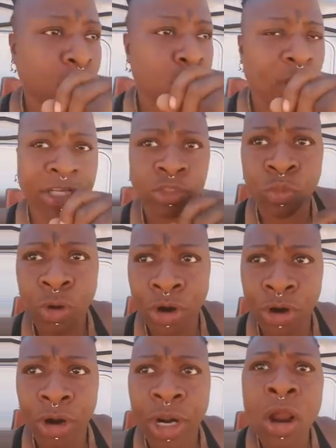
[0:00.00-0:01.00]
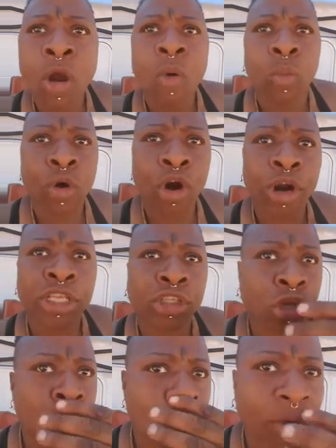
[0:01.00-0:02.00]
What is word? Word is
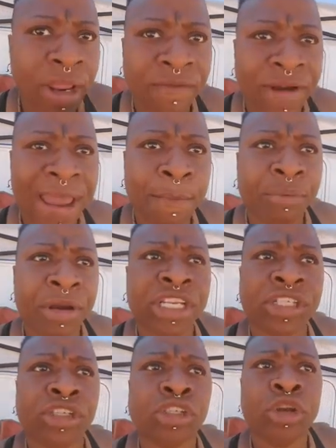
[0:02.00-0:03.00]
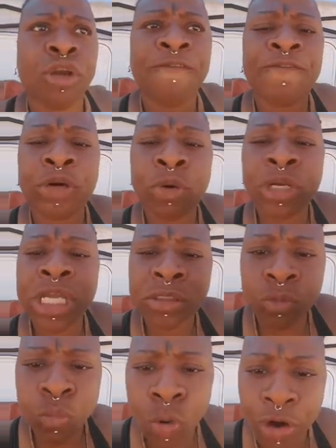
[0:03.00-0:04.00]
tone and vibration. So your food
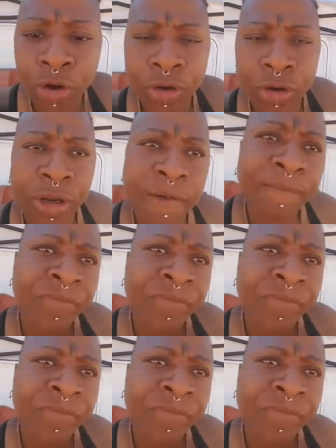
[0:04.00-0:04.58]
is word.